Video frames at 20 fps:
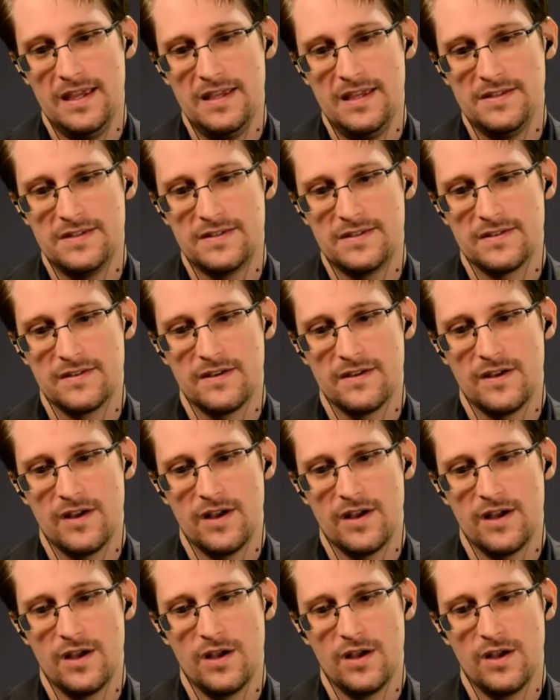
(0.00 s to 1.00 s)
is
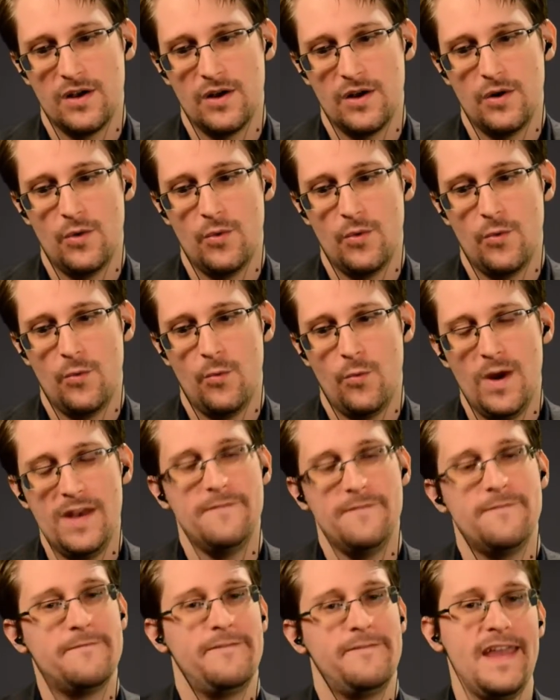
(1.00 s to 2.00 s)

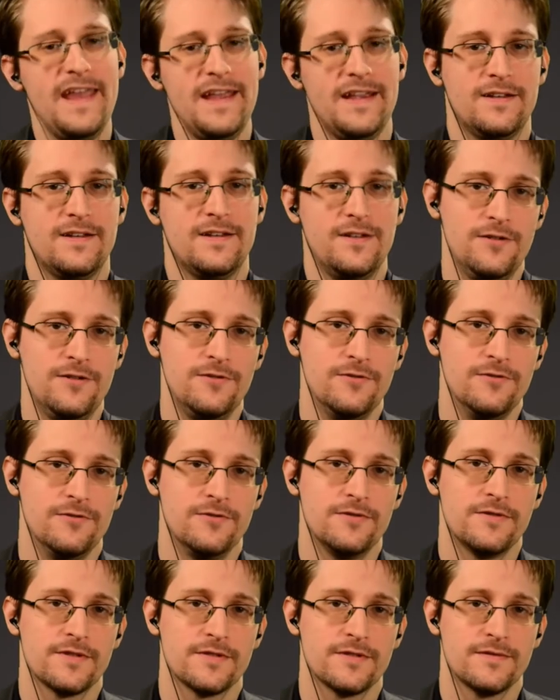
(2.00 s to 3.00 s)
when fake
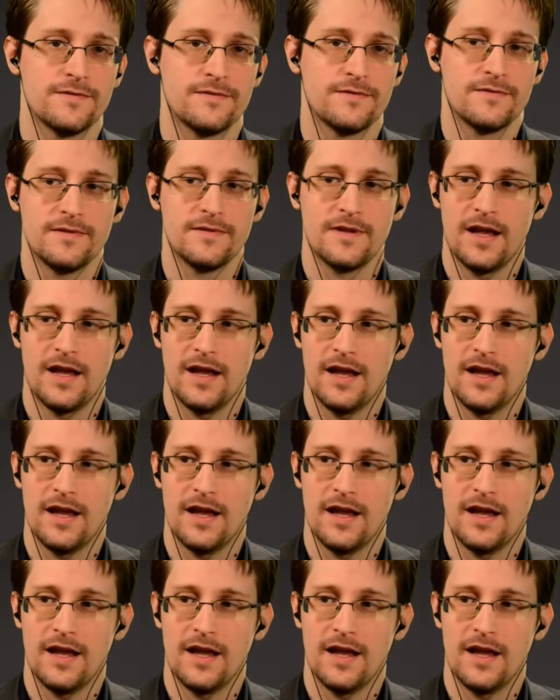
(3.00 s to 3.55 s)
news,